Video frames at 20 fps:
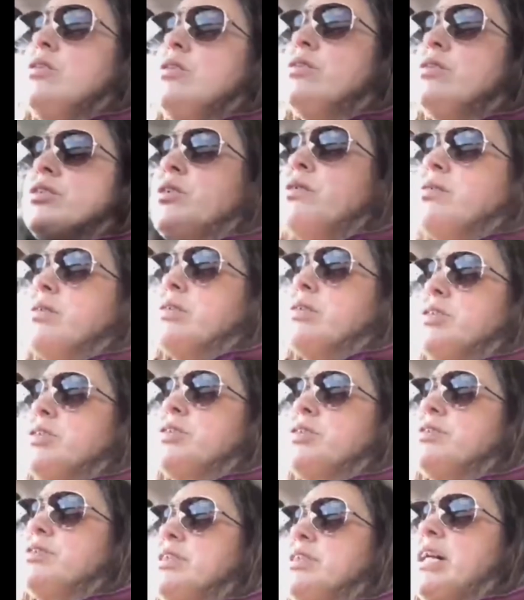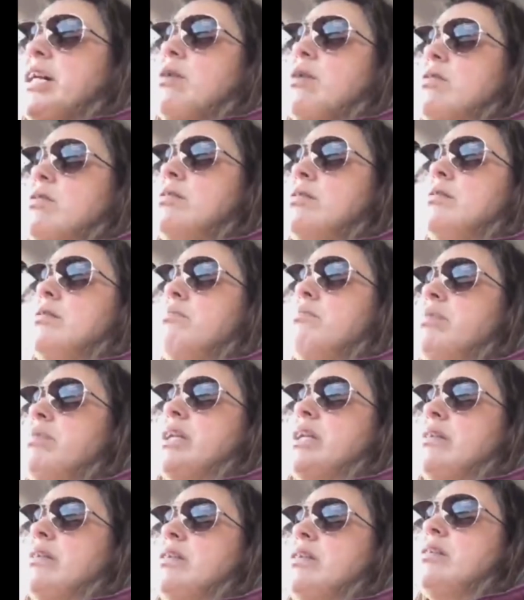You could totally just use a towel,
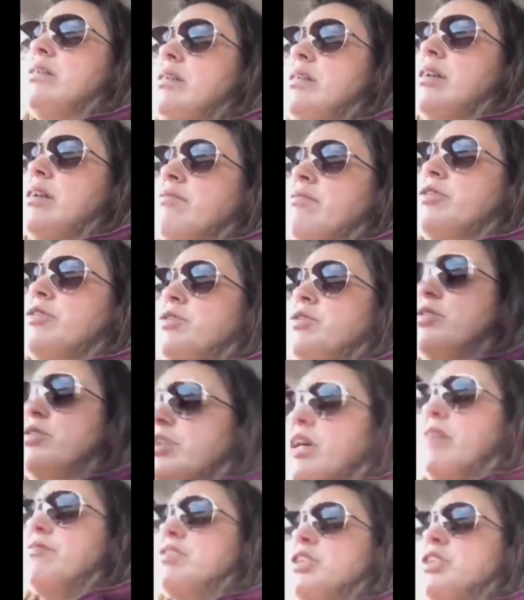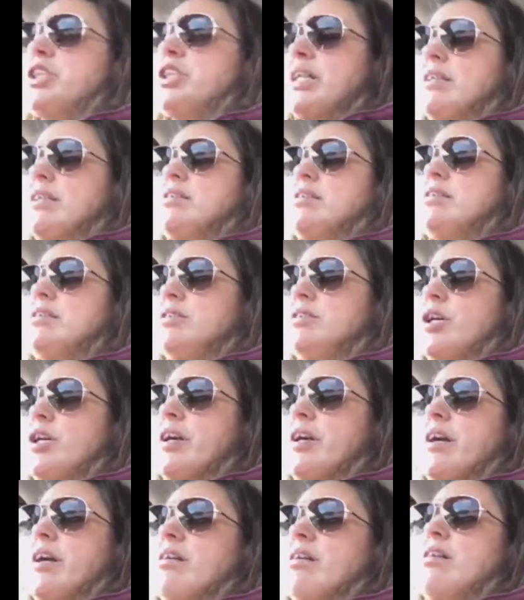but if you do, you have to shake the
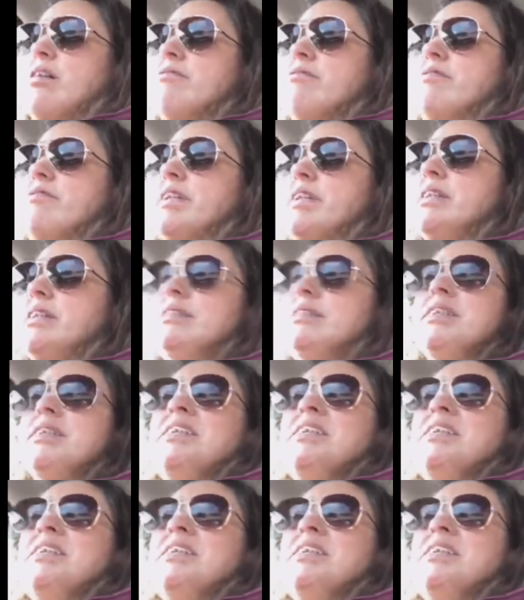dog hair off of it.